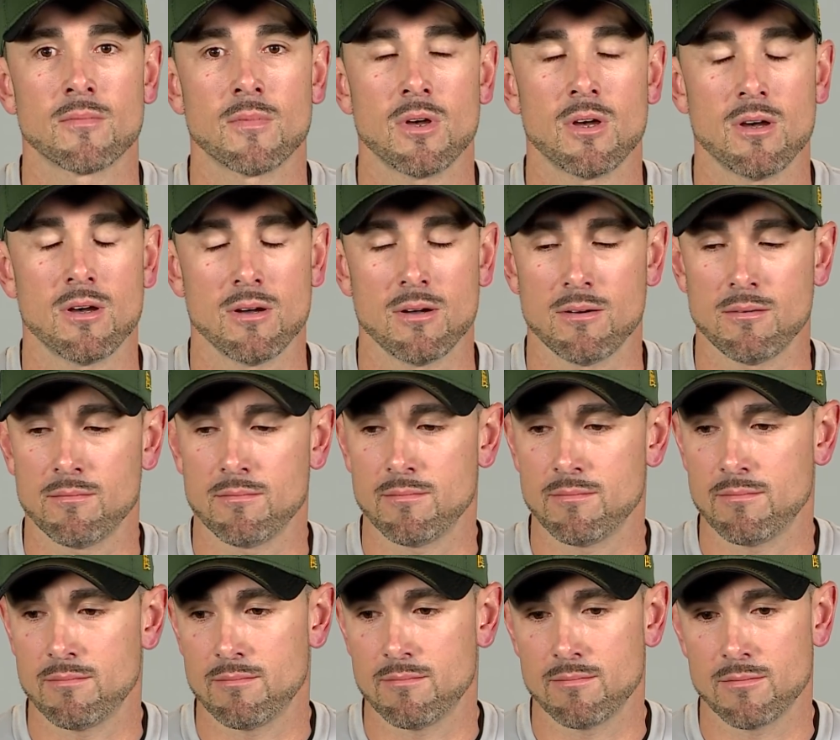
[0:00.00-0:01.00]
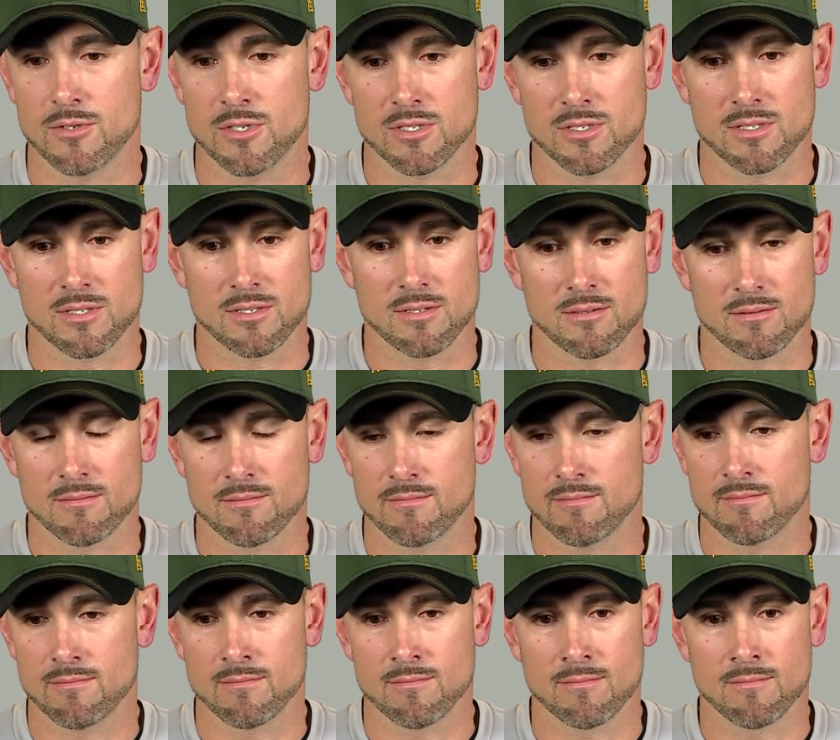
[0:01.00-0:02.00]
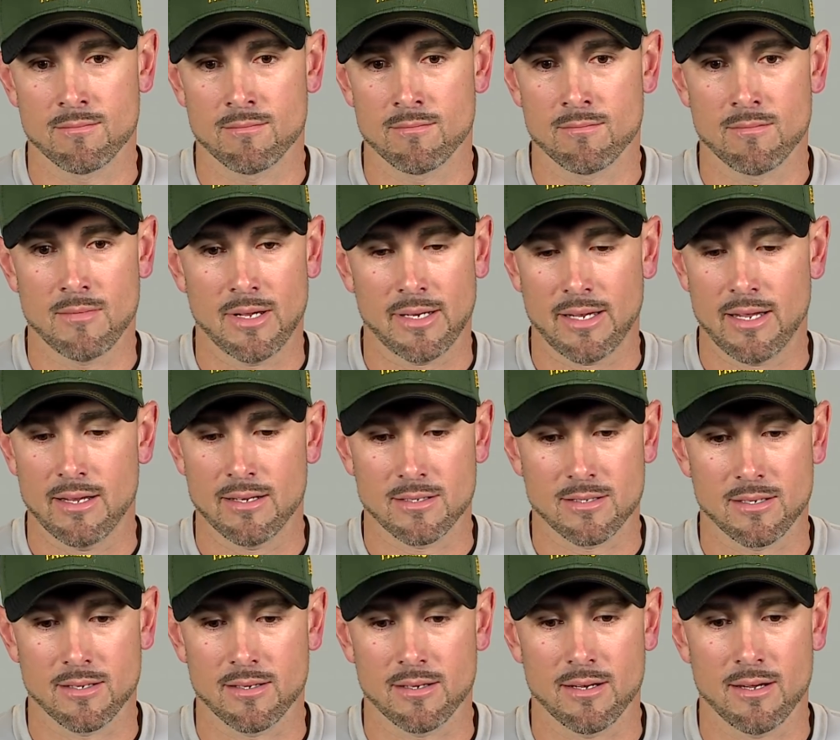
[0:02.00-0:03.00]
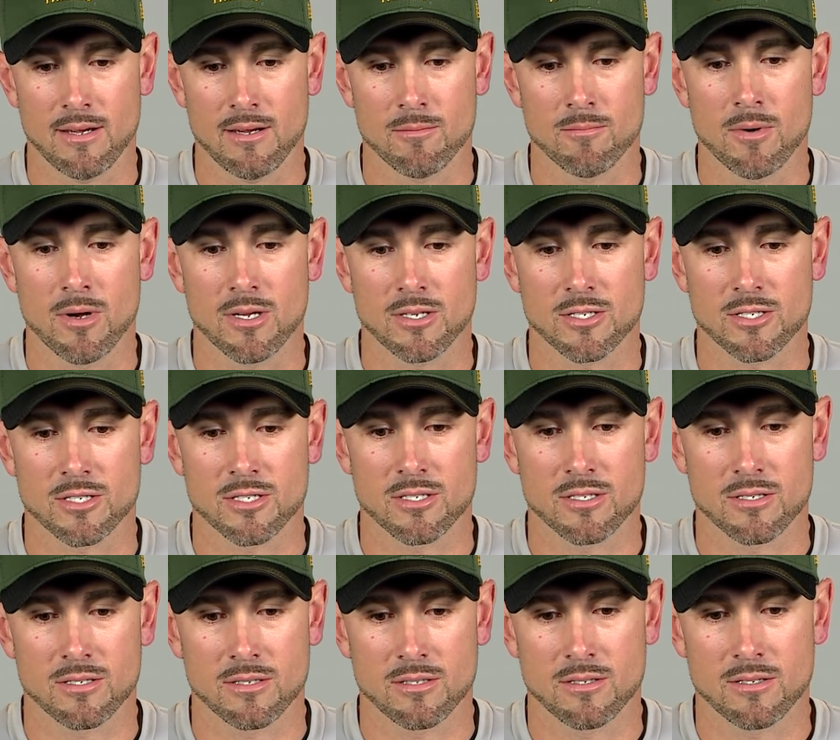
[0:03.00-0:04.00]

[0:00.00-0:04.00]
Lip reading: And just, I can't tell you how much